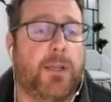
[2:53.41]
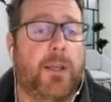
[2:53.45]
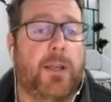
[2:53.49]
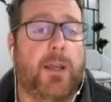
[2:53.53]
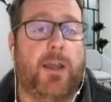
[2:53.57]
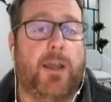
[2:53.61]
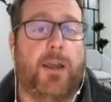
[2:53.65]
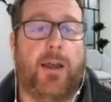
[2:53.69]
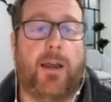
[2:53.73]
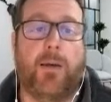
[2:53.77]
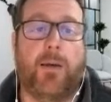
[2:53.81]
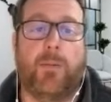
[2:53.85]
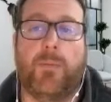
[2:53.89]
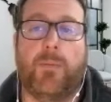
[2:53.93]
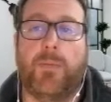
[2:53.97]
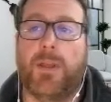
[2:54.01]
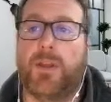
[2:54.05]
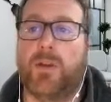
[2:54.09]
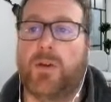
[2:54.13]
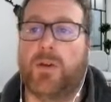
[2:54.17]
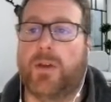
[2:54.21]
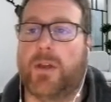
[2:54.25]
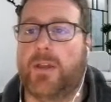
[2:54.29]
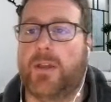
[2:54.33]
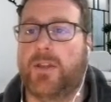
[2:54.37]

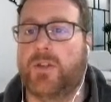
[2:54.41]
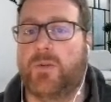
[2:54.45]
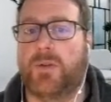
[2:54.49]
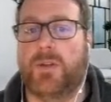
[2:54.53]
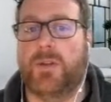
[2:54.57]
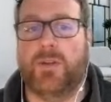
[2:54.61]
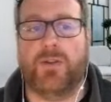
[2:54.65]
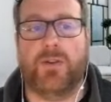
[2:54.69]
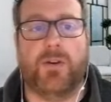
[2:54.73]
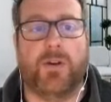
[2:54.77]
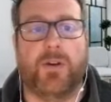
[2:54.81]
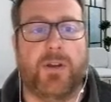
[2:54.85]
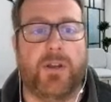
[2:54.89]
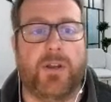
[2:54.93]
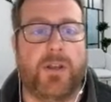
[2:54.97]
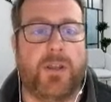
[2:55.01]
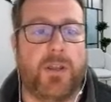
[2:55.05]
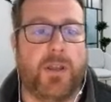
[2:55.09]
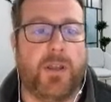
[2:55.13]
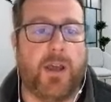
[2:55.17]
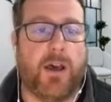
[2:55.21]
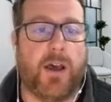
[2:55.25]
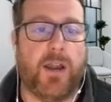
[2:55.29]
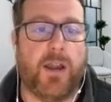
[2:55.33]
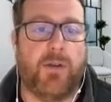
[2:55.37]
You're going to enjoy
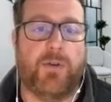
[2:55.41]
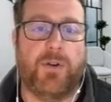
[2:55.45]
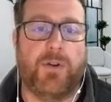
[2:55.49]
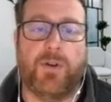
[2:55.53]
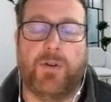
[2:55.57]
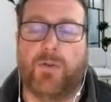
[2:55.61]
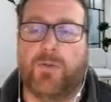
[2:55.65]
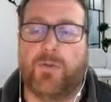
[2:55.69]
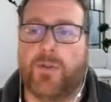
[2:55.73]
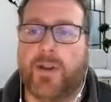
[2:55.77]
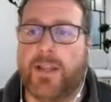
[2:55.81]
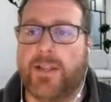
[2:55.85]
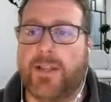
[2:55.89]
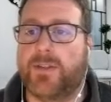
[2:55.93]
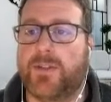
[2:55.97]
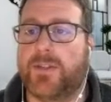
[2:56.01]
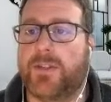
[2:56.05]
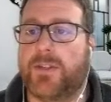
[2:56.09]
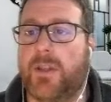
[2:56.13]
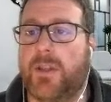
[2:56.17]
high renewal rates